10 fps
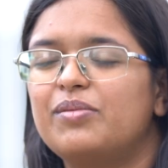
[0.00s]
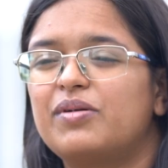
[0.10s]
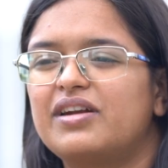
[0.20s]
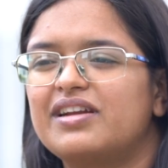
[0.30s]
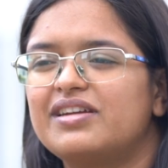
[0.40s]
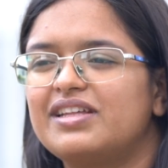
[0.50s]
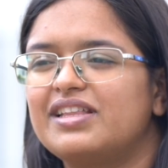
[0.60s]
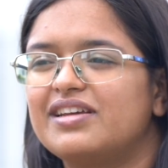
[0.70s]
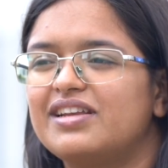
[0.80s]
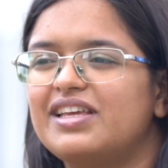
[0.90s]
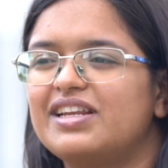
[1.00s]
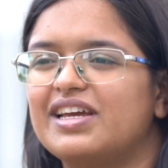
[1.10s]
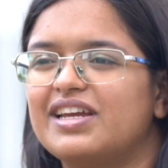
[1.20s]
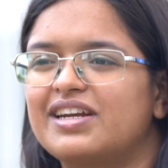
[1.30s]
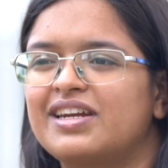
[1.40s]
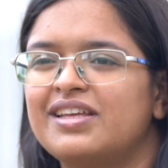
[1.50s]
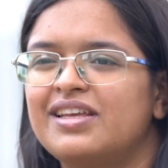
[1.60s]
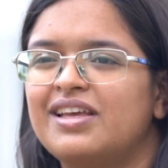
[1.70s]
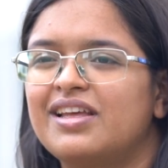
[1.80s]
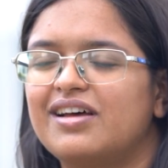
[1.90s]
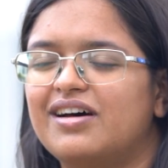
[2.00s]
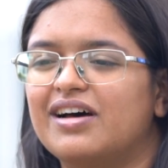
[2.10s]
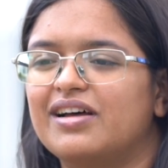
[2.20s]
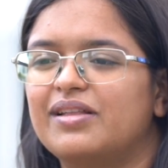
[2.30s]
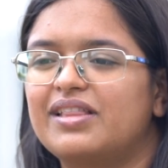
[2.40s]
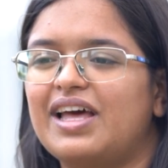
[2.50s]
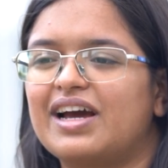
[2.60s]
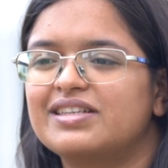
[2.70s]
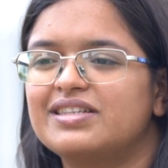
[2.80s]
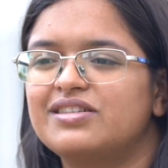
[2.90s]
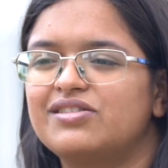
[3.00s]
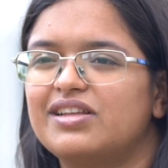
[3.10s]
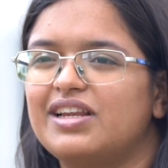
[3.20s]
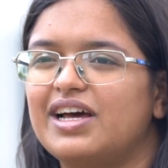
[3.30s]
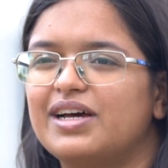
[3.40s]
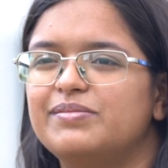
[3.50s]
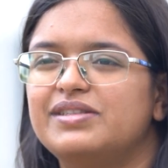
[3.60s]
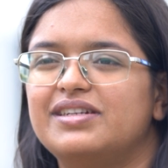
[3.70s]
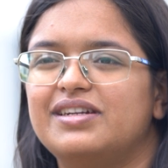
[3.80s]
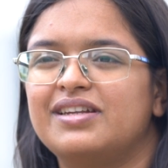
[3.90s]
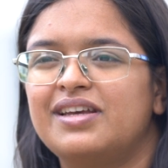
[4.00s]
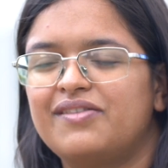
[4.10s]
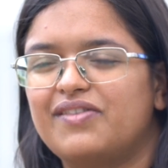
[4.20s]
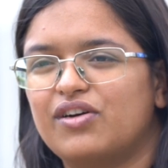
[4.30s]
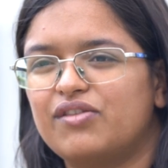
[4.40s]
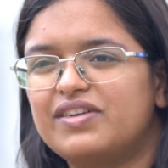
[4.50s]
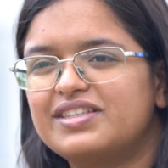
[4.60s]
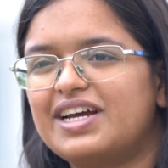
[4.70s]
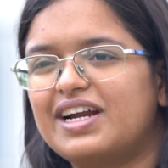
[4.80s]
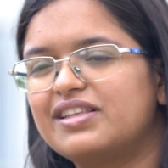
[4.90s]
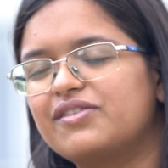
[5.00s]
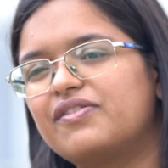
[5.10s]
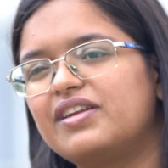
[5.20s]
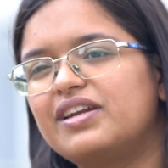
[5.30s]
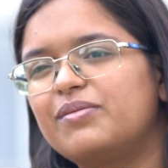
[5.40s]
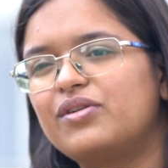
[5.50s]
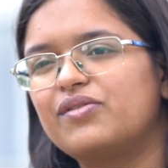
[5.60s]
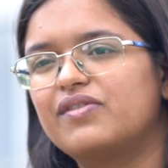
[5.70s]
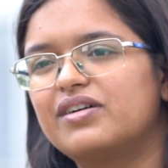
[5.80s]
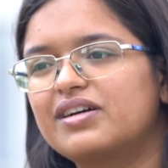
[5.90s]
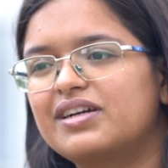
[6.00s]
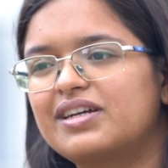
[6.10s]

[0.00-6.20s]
In particular, I really liked uh, the access to the labs and we always had the freedom to work,